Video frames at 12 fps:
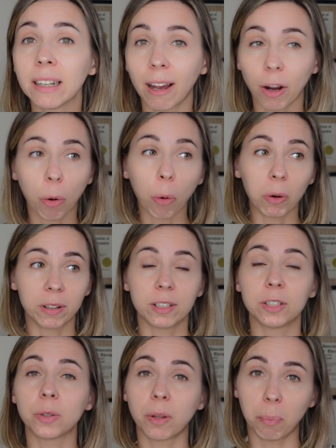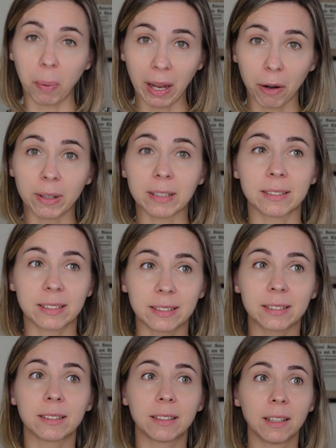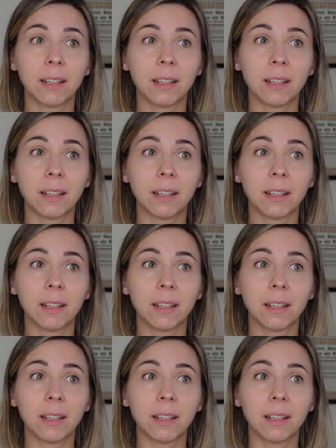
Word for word: according to the parents'